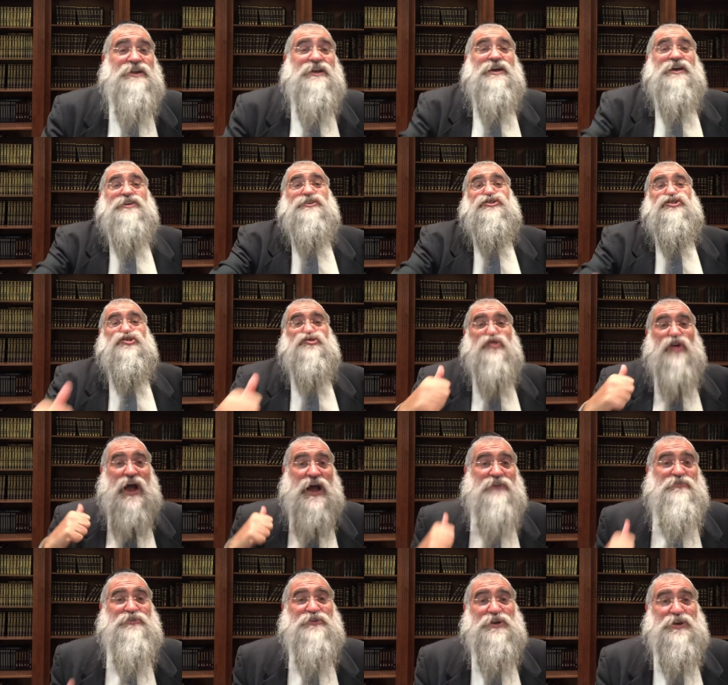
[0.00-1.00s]
He's
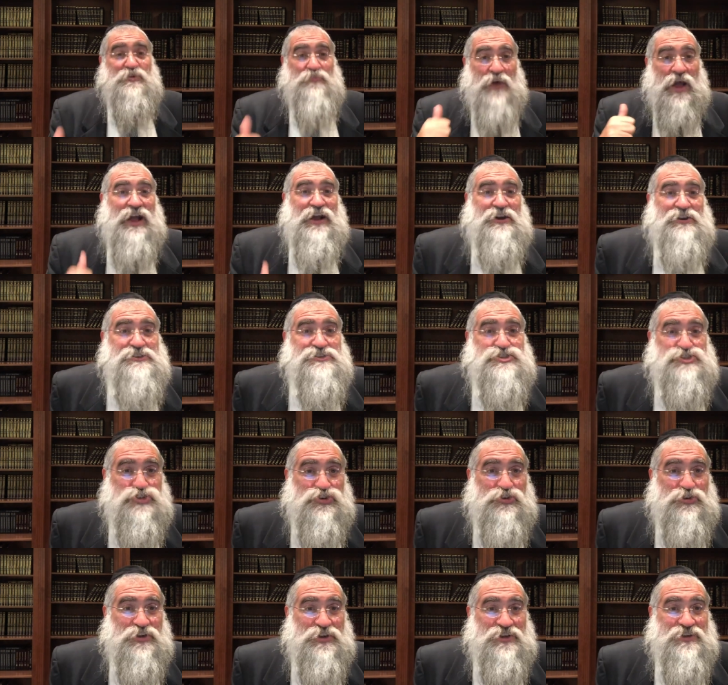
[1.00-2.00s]
traveling back on his
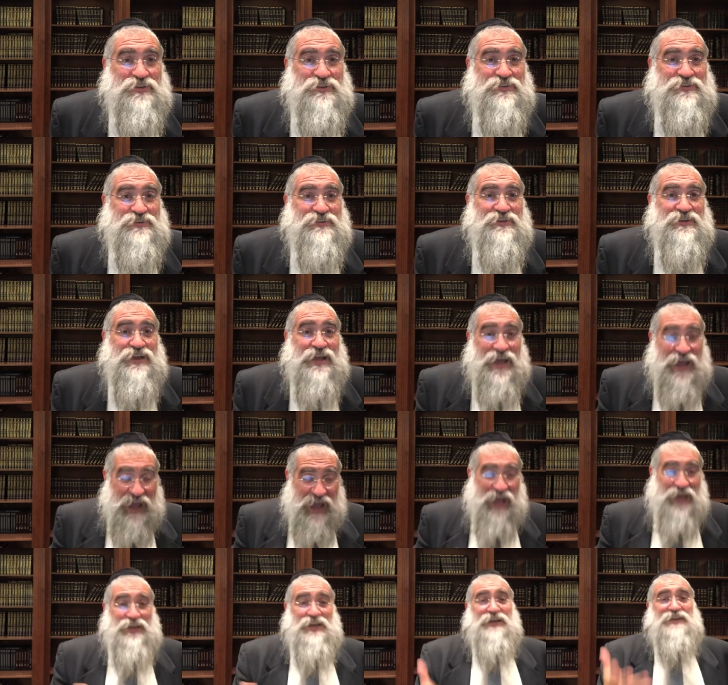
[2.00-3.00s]
journey,
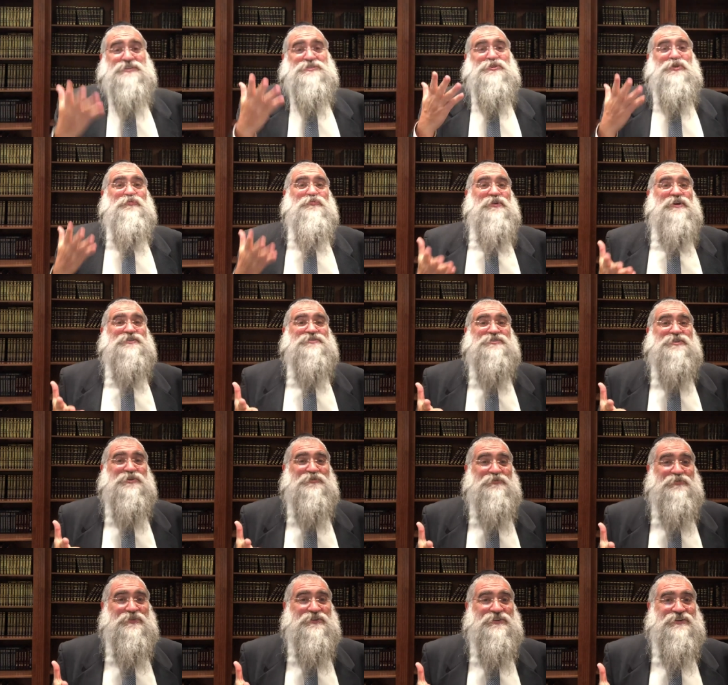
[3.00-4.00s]
and Esau meets
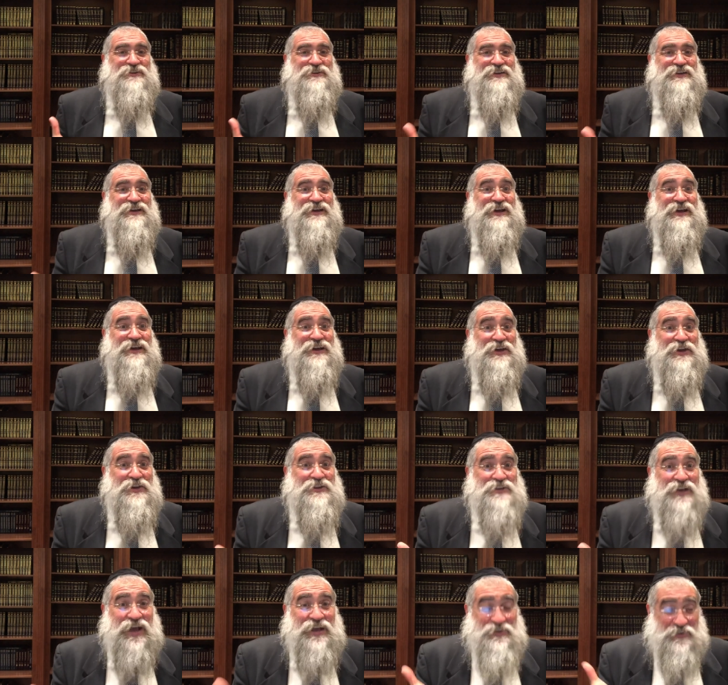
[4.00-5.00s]
him.
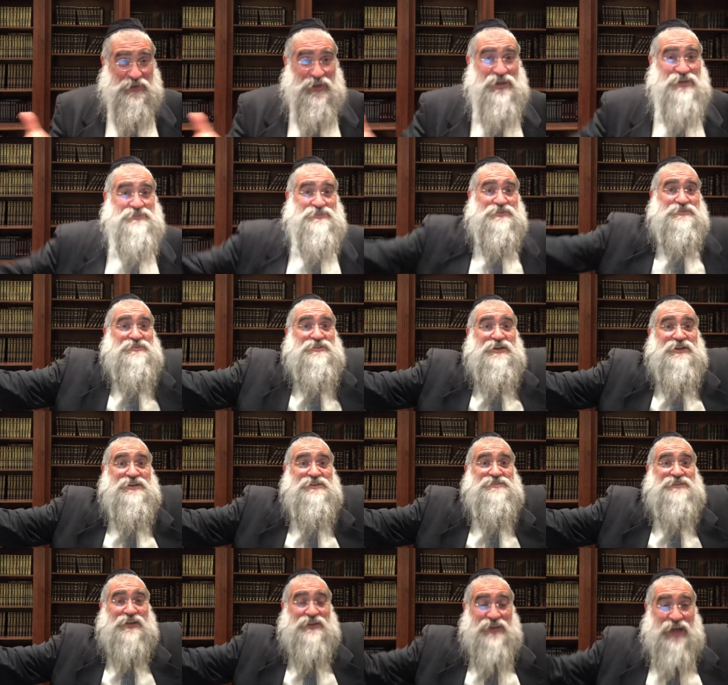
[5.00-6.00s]
He, and Esau
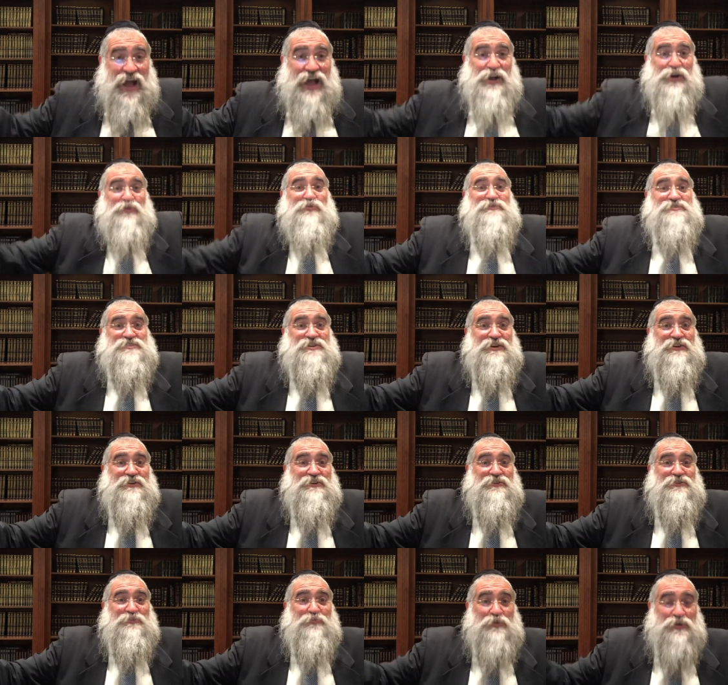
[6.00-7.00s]
sees that Yaakov is
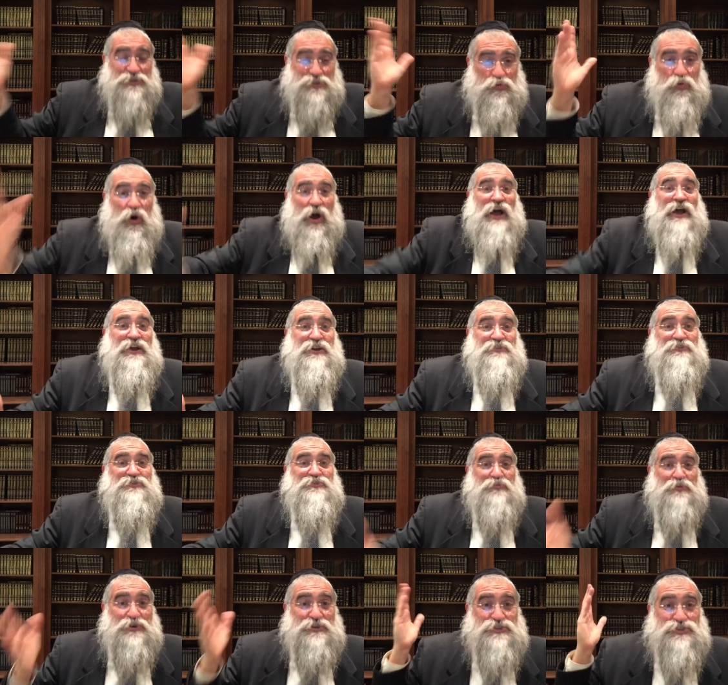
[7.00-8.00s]
there with his
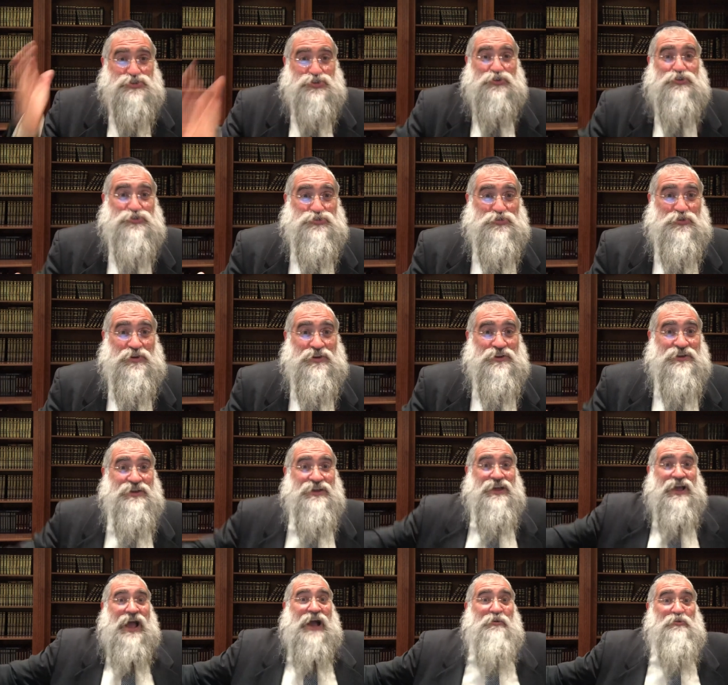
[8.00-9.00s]
wives, with his children,
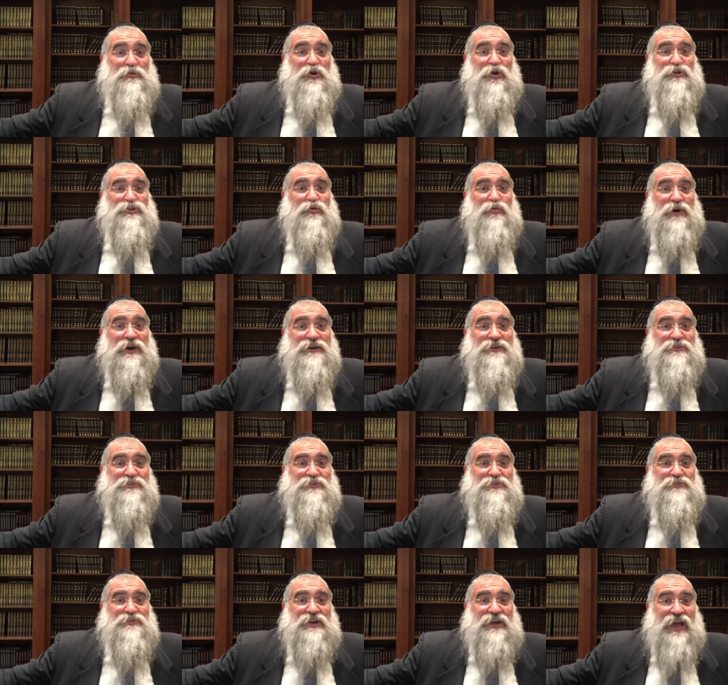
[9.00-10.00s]
and with all the
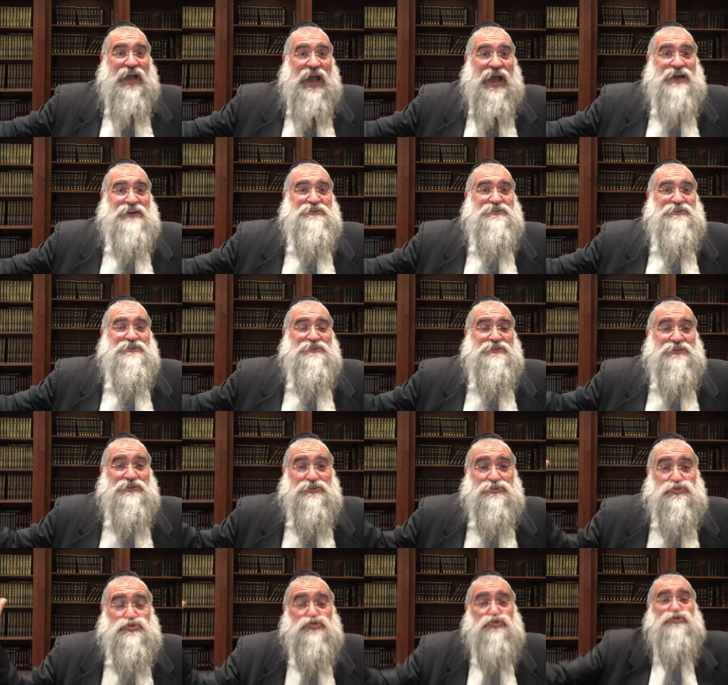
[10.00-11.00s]
wealth, the cattle and
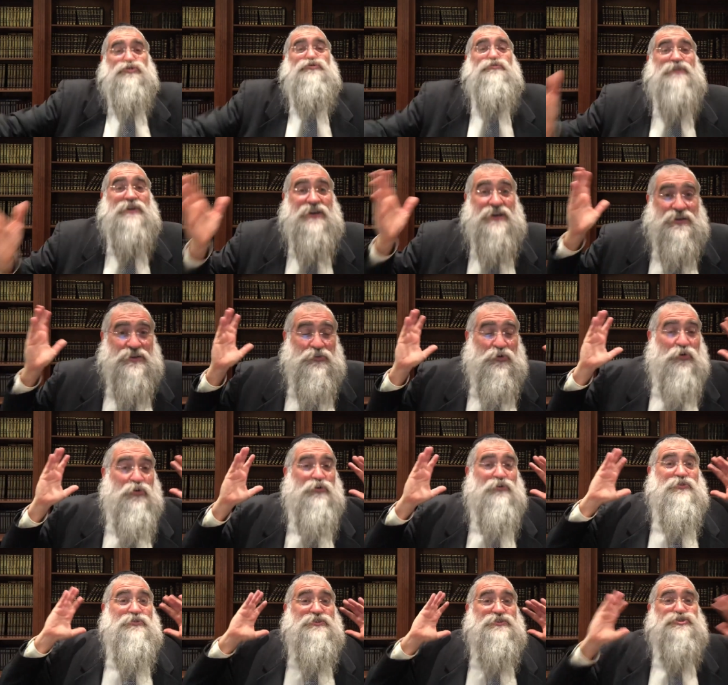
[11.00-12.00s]
the jewelry and
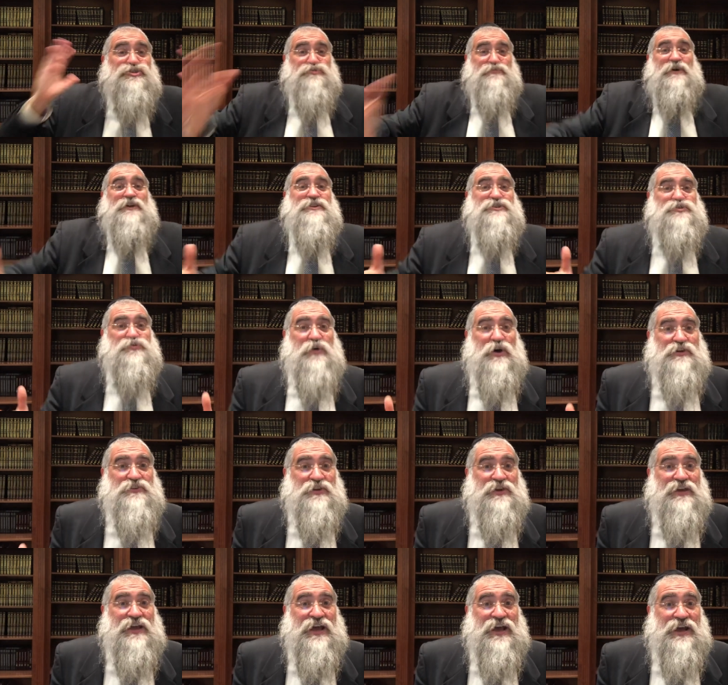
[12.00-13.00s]
all the tremendous wealth
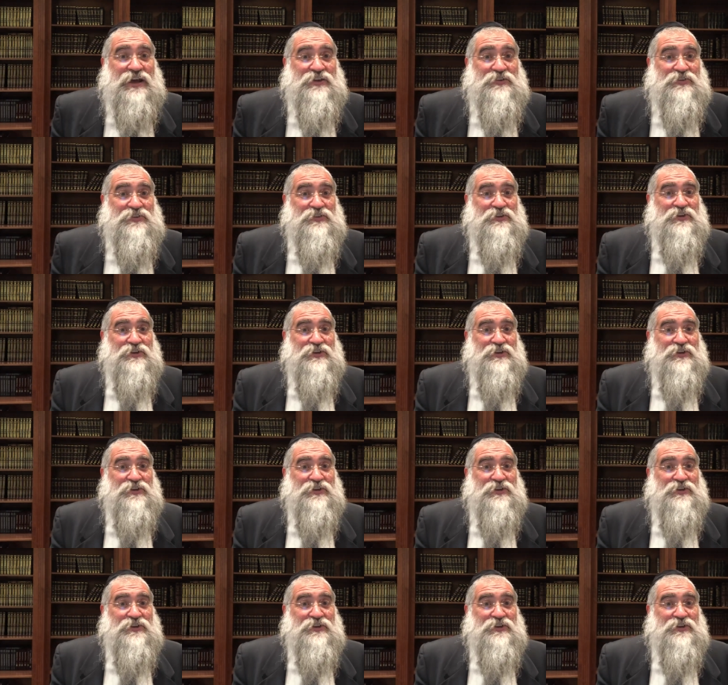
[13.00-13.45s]
that he had.